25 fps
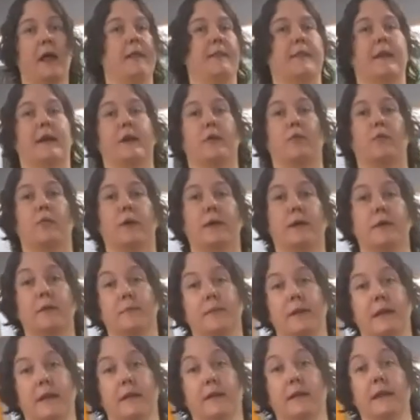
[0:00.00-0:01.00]
that it wouldn't
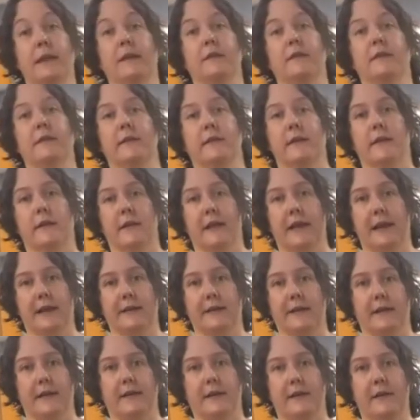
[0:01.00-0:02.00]
be illegal to
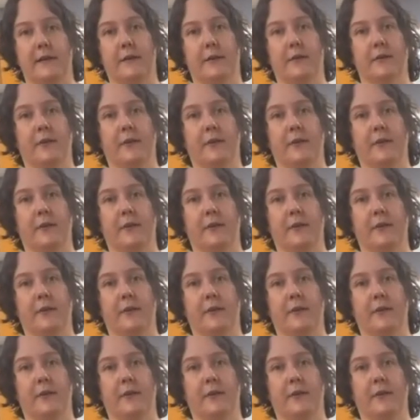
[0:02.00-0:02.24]
collect it.